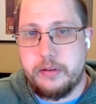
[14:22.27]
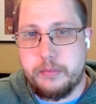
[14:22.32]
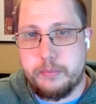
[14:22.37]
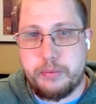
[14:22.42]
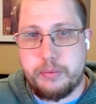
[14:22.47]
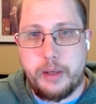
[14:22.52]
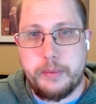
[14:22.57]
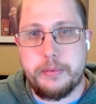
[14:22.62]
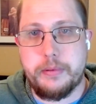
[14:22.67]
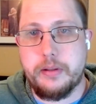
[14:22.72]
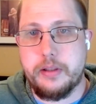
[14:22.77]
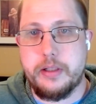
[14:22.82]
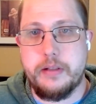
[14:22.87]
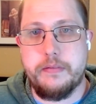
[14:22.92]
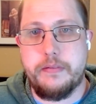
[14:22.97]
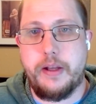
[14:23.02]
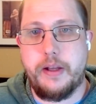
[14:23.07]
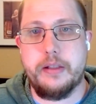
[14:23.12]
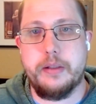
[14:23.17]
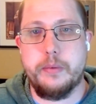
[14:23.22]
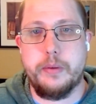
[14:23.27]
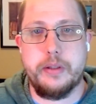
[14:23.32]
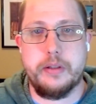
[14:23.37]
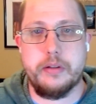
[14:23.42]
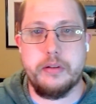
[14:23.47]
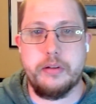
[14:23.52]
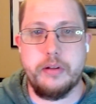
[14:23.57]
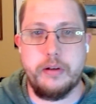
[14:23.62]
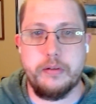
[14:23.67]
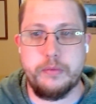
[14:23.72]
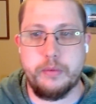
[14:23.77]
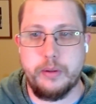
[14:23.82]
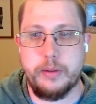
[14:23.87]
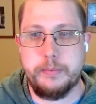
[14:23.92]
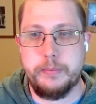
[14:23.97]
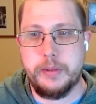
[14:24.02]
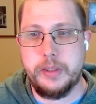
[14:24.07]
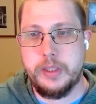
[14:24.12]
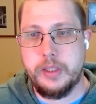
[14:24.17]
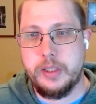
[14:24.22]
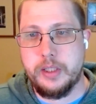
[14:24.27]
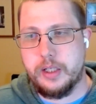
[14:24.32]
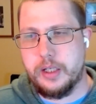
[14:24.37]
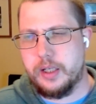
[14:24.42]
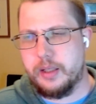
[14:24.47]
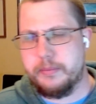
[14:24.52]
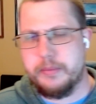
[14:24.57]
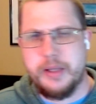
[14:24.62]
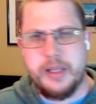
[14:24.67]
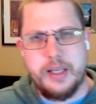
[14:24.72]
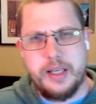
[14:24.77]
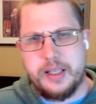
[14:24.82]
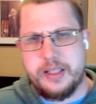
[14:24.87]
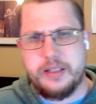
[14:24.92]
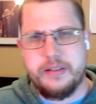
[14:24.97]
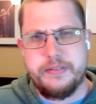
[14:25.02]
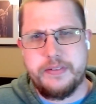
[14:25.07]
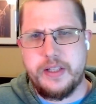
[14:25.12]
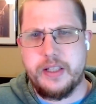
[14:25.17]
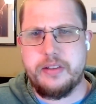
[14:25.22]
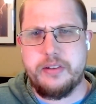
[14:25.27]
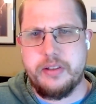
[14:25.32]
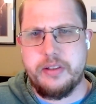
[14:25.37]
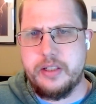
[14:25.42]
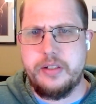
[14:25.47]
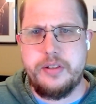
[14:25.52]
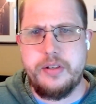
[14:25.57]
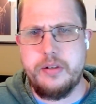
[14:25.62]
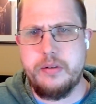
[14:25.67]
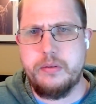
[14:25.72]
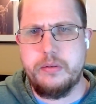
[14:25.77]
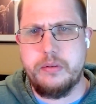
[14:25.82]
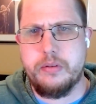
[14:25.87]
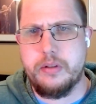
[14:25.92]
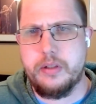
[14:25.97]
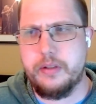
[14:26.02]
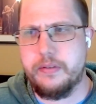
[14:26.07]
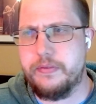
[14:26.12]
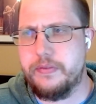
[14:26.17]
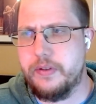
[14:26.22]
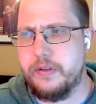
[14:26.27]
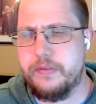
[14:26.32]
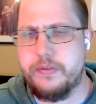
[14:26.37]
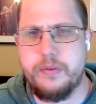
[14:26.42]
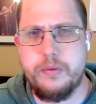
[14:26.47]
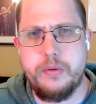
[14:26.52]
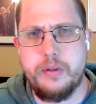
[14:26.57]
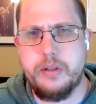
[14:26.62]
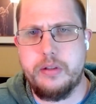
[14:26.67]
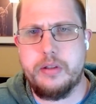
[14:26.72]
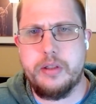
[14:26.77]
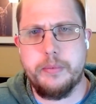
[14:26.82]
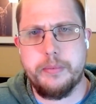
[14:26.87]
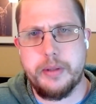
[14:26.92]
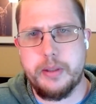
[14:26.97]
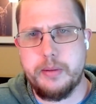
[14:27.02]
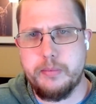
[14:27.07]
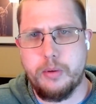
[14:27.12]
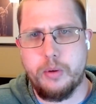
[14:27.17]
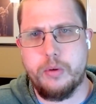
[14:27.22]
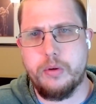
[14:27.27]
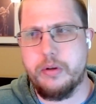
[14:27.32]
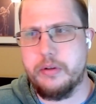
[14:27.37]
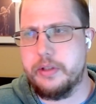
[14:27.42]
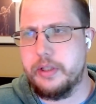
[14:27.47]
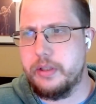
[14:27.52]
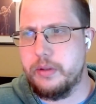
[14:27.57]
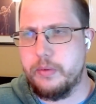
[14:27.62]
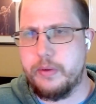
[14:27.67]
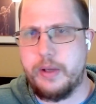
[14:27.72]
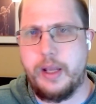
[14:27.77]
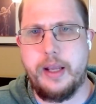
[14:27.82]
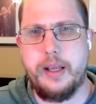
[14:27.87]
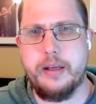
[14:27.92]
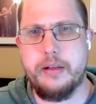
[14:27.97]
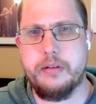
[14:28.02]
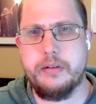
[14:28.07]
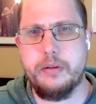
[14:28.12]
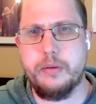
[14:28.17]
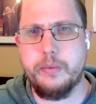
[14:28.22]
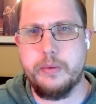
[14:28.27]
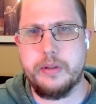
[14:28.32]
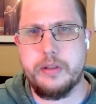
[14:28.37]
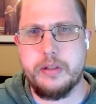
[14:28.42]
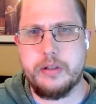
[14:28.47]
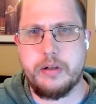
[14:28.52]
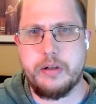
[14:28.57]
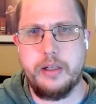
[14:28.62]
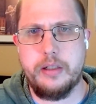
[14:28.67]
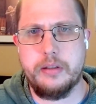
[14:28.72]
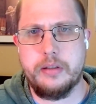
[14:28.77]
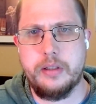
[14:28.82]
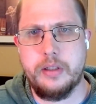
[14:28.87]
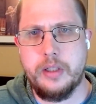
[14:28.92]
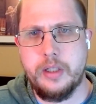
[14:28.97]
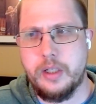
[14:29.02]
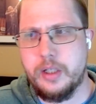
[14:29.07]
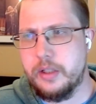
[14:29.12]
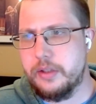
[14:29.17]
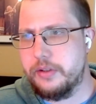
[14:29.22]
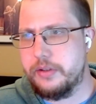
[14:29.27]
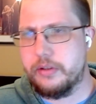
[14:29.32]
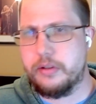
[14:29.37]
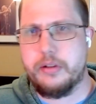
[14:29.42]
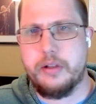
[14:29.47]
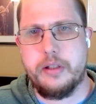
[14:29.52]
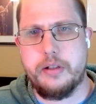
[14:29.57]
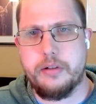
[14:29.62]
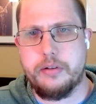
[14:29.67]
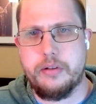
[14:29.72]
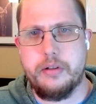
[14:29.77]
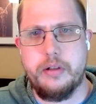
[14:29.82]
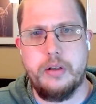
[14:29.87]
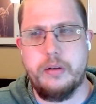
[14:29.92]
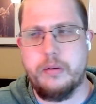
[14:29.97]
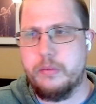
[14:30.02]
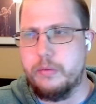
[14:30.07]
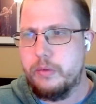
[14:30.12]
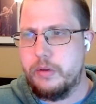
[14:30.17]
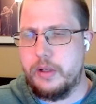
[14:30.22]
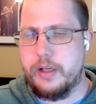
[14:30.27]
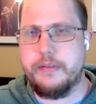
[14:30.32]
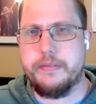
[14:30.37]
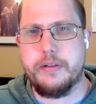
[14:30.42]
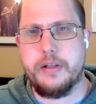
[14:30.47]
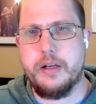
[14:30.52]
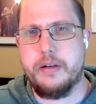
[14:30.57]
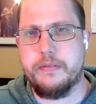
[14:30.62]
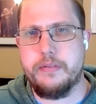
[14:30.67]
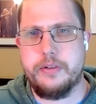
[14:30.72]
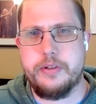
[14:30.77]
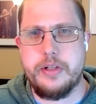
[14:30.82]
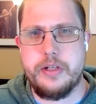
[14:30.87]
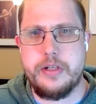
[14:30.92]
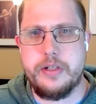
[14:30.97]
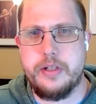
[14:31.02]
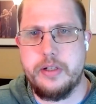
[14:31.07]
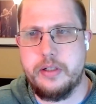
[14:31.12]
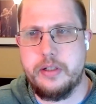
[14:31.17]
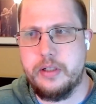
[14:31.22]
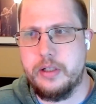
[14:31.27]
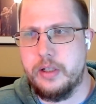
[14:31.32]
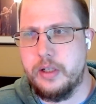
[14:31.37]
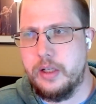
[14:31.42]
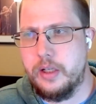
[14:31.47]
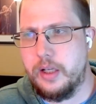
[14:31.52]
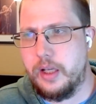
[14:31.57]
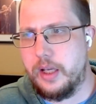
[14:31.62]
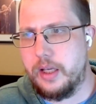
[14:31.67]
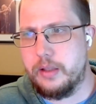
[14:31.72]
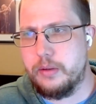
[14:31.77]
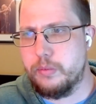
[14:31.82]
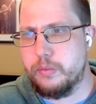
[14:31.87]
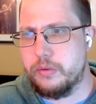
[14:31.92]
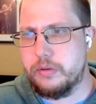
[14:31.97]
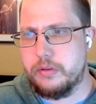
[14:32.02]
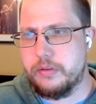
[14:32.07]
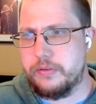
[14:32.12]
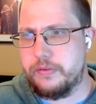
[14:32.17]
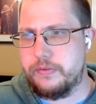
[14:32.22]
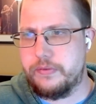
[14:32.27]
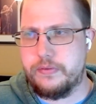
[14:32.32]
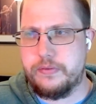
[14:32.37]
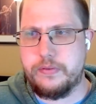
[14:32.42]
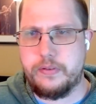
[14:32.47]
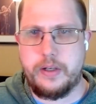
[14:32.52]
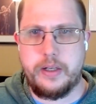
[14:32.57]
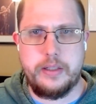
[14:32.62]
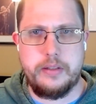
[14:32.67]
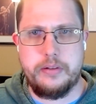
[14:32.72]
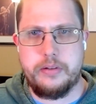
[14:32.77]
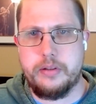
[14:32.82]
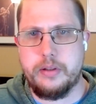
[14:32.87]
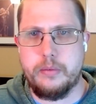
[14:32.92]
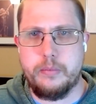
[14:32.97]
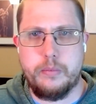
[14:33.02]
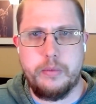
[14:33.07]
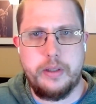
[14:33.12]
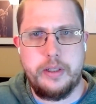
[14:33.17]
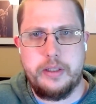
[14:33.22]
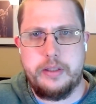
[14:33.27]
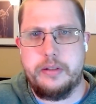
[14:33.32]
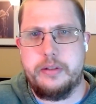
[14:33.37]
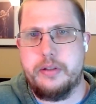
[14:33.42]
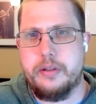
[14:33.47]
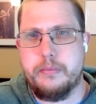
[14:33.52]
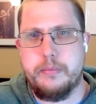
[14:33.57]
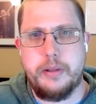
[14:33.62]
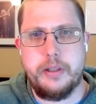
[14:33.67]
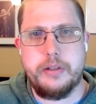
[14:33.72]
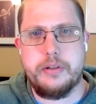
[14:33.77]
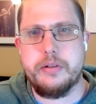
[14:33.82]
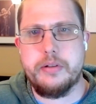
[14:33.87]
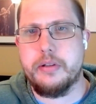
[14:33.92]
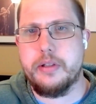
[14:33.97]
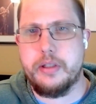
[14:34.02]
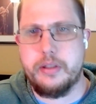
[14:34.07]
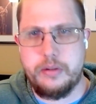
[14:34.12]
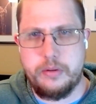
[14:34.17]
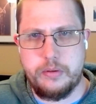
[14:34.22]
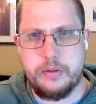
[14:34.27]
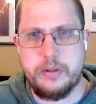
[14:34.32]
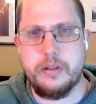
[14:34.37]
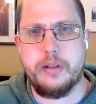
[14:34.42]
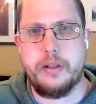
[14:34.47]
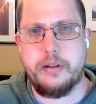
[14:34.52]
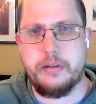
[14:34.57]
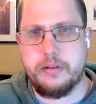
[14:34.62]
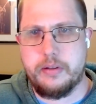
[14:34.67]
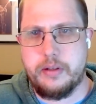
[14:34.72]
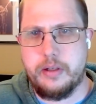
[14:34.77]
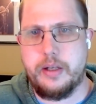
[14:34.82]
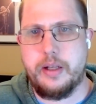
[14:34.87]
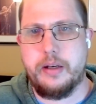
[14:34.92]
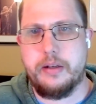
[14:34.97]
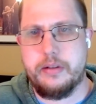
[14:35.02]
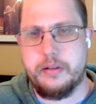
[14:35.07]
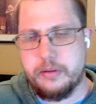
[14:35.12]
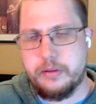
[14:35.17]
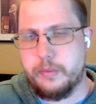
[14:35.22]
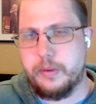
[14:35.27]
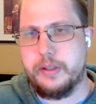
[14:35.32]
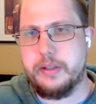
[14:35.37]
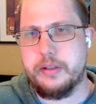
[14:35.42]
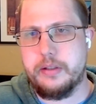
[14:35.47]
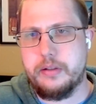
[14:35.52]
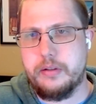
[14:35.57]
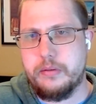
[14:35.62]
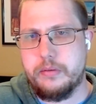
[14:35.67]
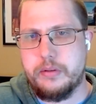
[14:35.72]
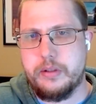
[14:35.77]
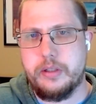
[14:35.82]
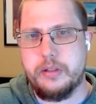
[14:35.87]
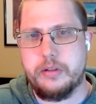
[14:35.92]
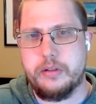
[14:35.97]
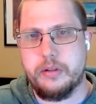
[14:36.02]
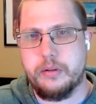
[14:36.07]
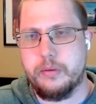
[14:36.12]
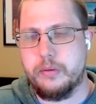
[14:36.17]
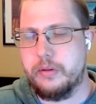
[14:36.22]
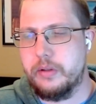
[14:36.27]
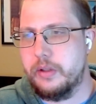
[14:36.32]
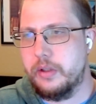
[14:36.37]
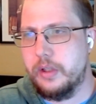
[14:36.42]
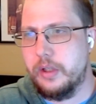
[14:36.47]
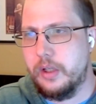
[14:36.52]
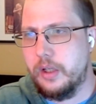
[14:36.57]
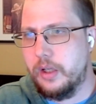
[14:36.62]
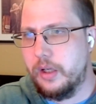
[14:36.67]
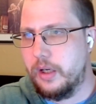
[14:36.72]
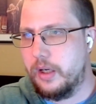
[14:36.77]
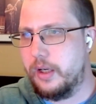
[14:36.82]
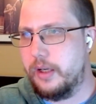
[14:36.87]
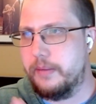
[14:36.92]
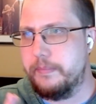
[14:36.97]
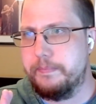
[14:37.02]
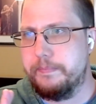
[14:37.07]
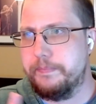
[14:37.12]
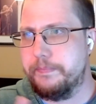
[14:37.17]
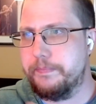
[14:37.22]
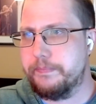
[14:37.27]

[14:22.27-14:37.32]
properly evaluate the software. And if that's an issue, if you need something more that you can't do with the trial, just let us know. We'll have a conversation and we'll find some way to make sure that you can test it out in the way that you need to. Um,